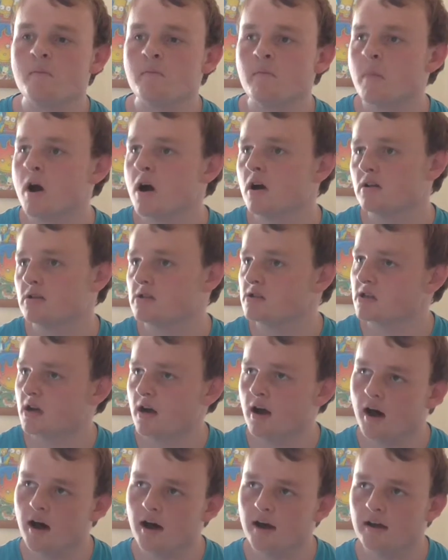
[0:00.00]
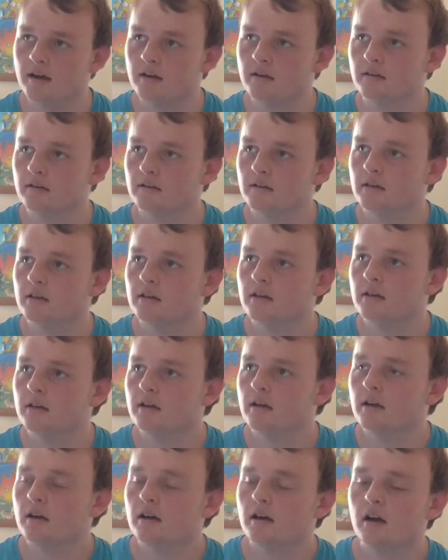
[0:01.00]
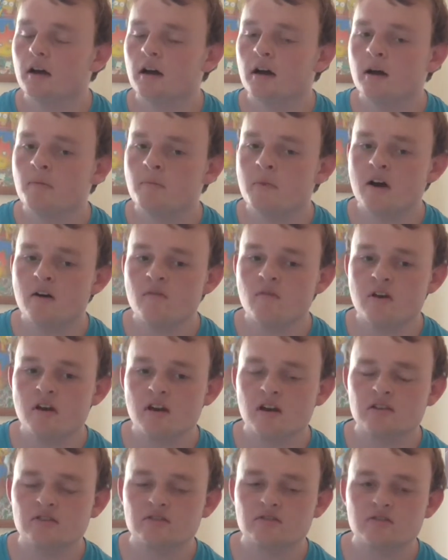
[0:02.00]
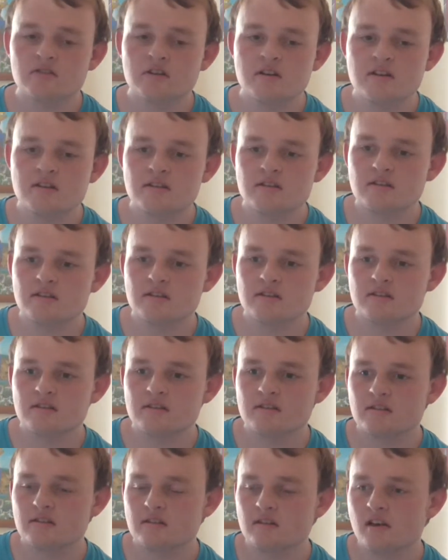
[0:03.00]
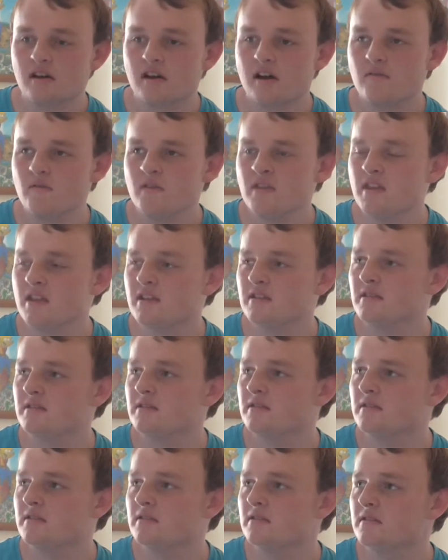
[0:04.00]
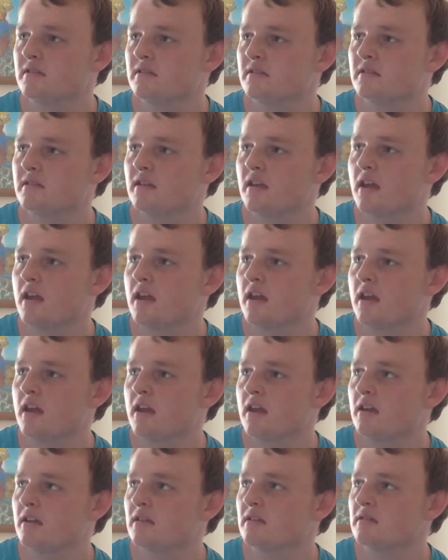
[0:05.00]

much higher. Other countries, I think that's it.